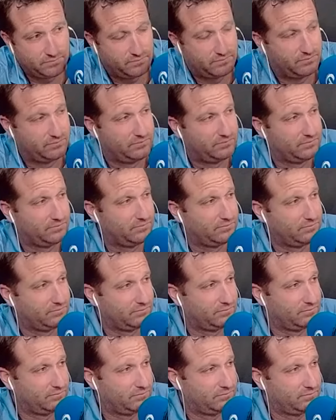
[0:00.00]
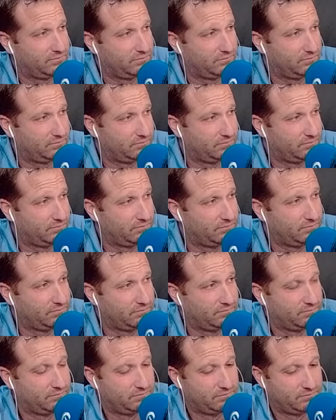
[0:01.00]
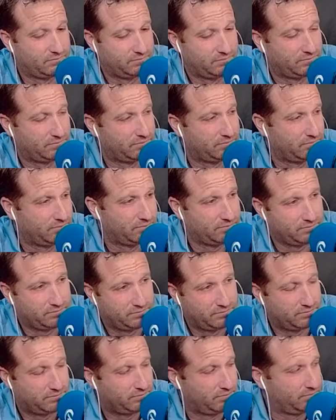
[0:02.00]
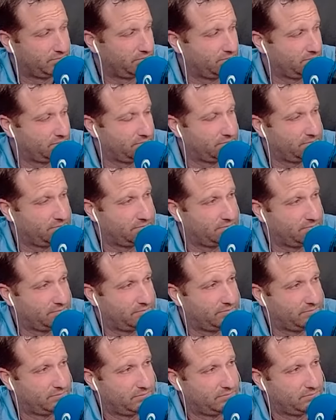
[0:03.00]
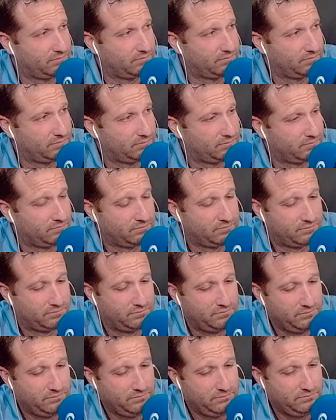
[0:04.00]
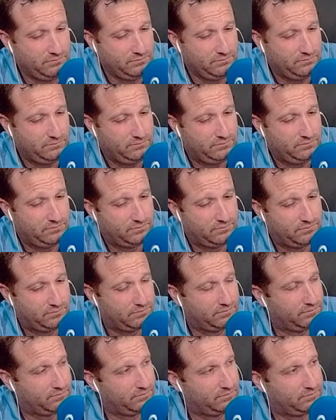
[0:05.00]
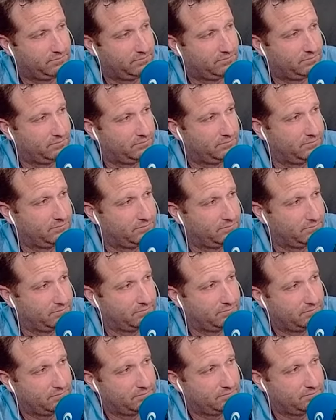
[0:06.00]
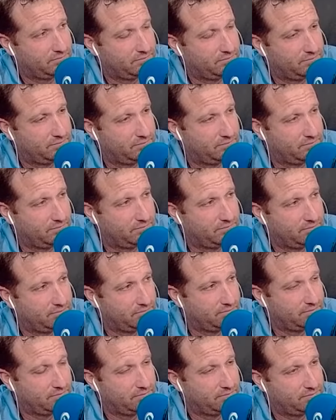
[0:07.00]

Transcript: The person shown says nothing.